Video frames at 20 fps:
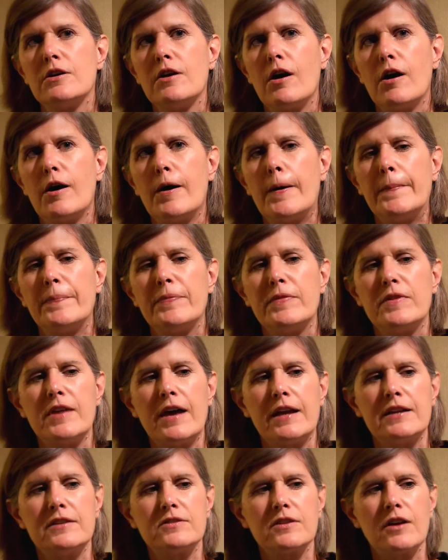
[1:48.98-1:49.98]
um,
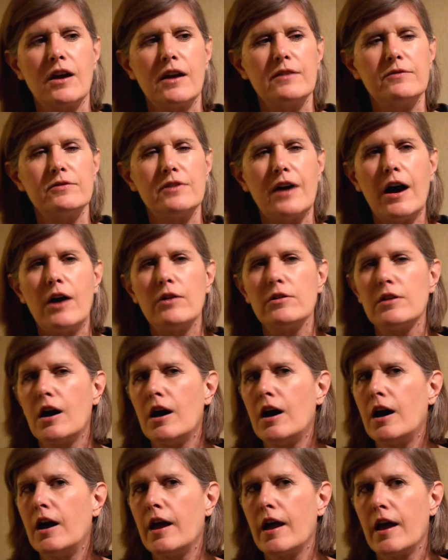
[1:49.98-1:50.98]
that is a kind of
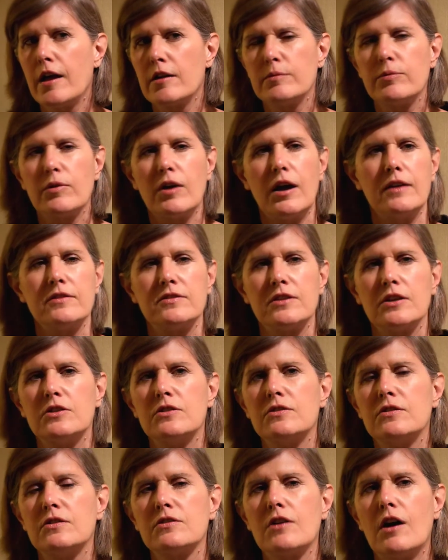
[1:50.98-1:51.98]
outlaw enterprise that
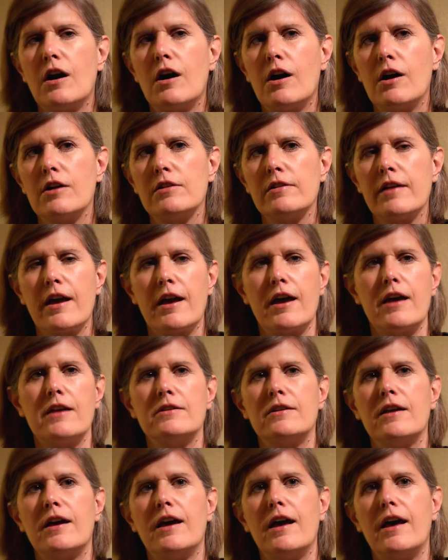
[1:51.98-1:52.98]
uses our
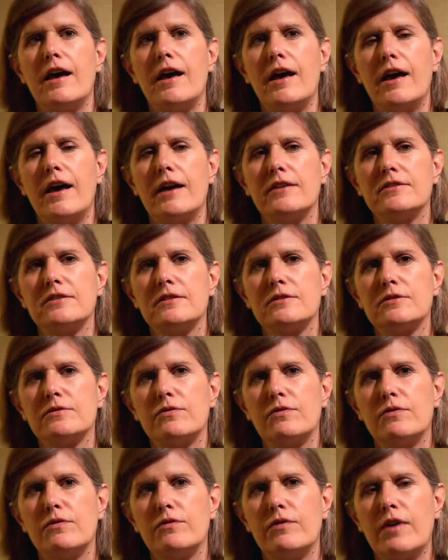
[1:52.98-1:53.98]
land as its
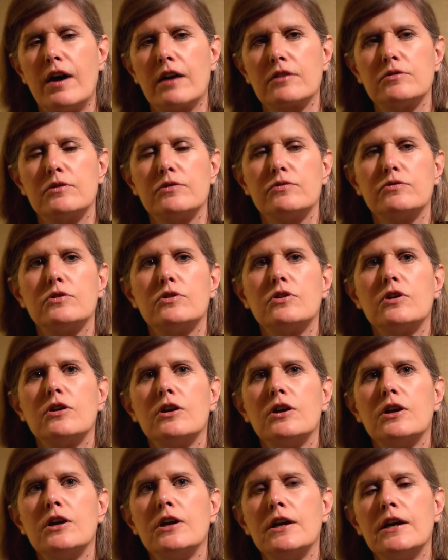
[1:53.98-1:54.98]
factory floor.
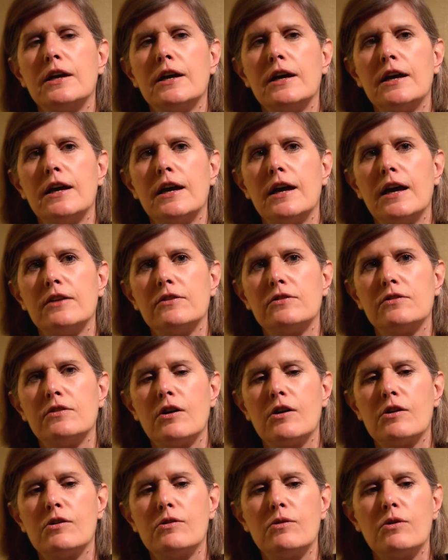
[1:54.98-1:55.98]
And
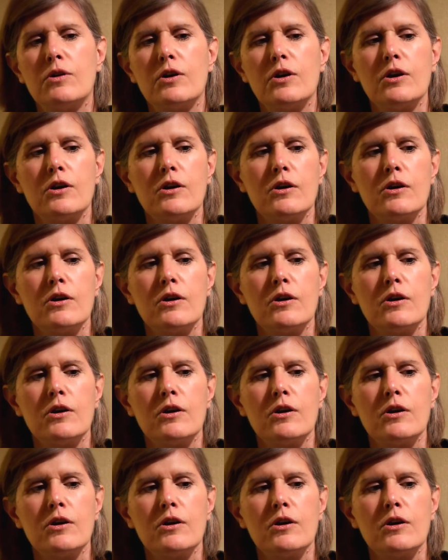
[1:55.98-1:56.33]
so